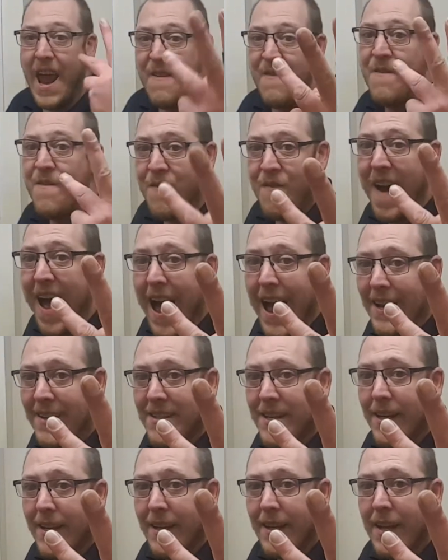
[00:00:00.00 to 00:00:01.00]
In
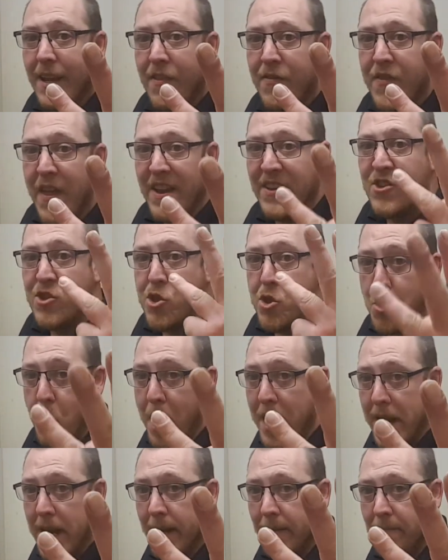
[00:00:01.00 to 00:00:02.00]
fact, there's
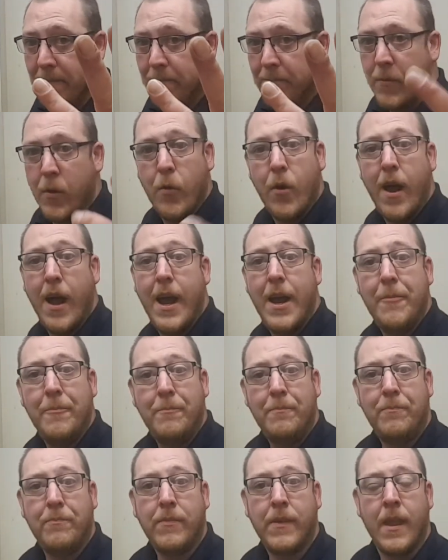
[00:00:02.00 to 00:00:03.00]
three, right?
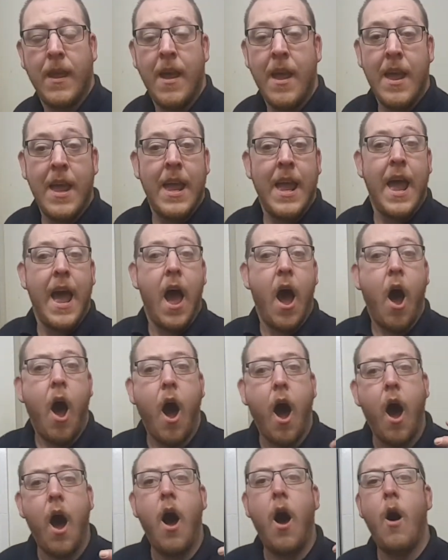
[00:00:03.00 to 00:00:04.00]

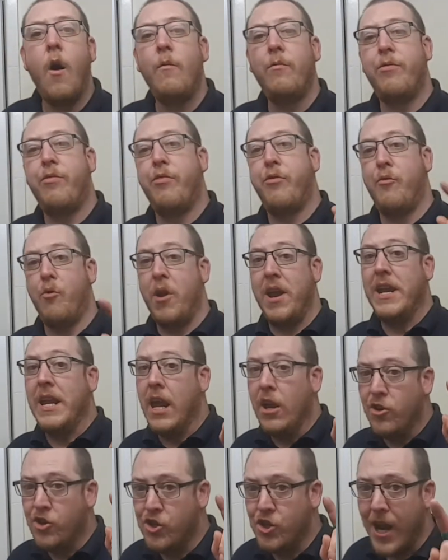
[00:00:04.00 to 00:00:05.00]
All
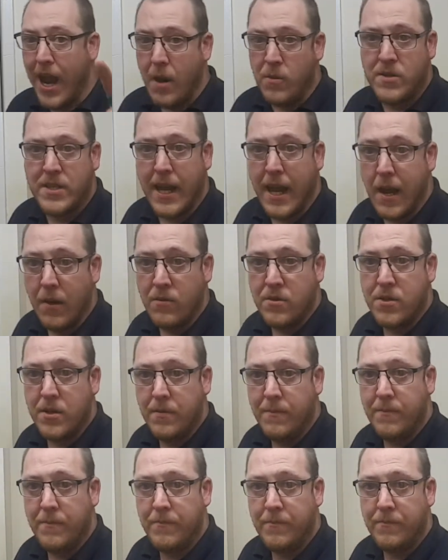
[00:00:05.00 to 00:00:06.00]
three shout
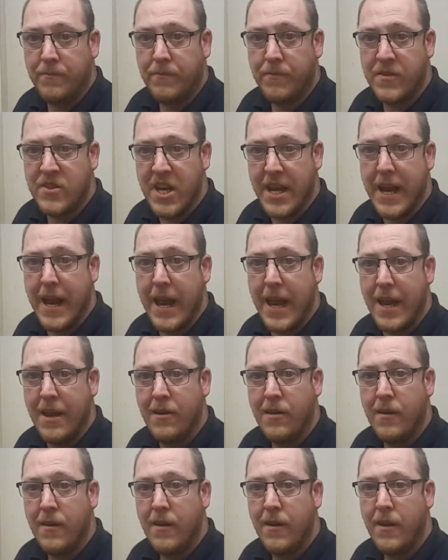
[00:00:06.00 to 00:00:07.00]
outs
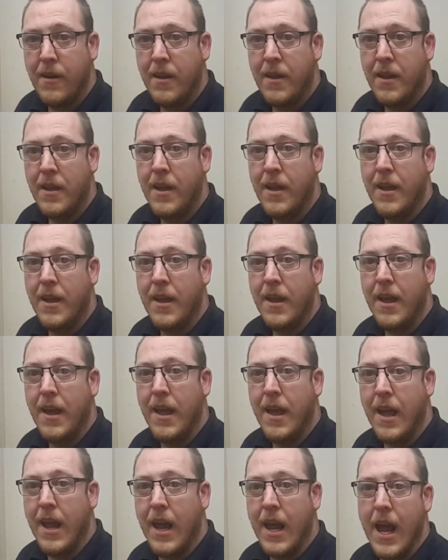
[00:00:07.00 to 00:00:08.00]
today
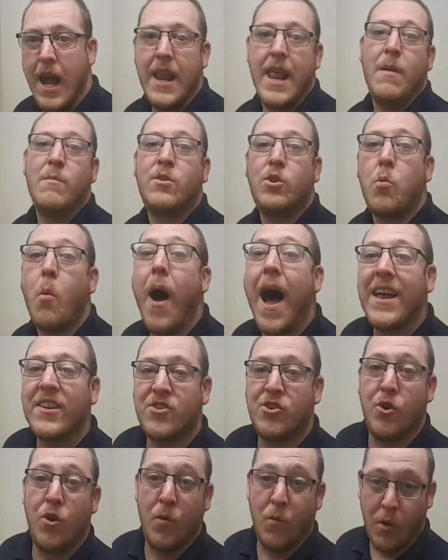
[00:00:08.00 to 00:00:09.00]
and then
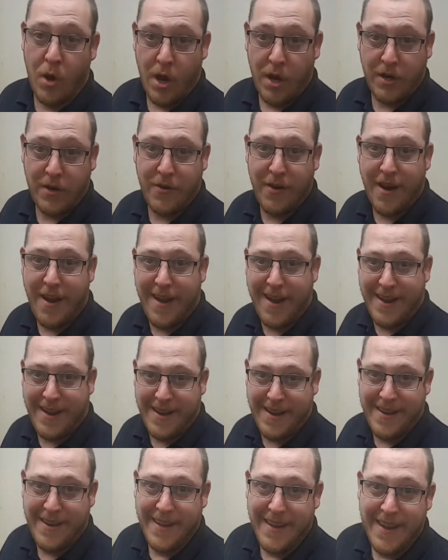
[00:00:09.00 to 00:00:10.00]
twats at work, right?
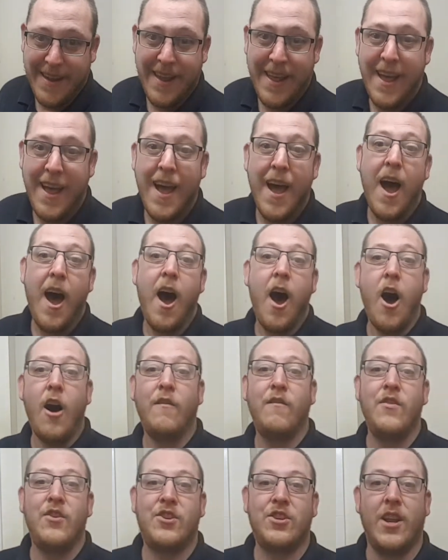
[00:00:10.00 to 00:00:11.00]

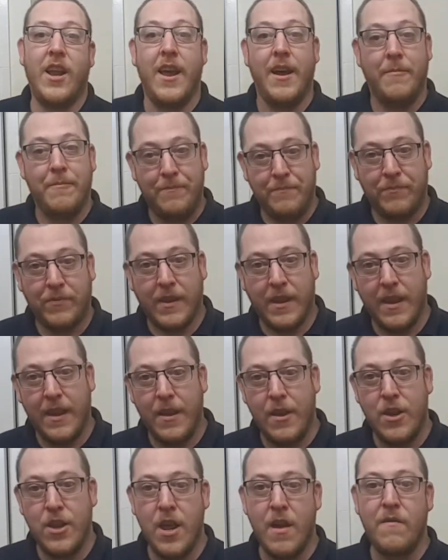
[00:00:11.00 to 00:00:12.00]
Obviously,
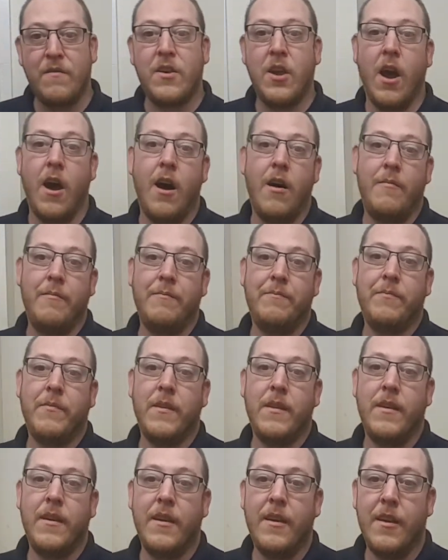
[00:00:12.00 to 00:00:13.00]
you've got
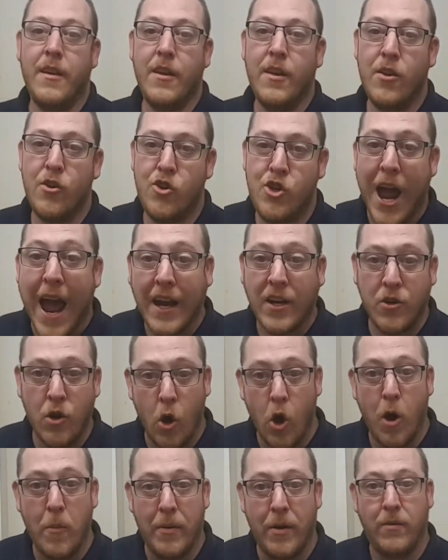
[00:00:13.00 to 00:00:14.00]
Jack
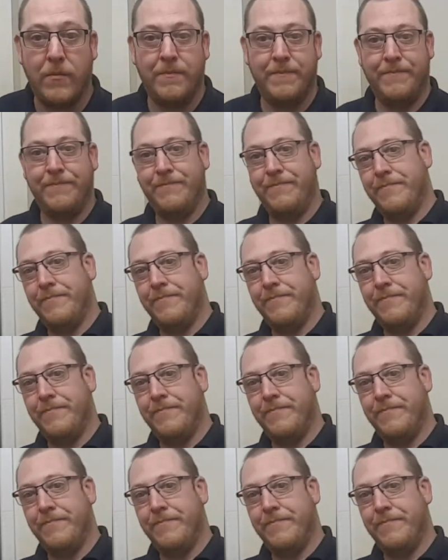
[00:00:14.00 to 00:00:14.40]
Noble.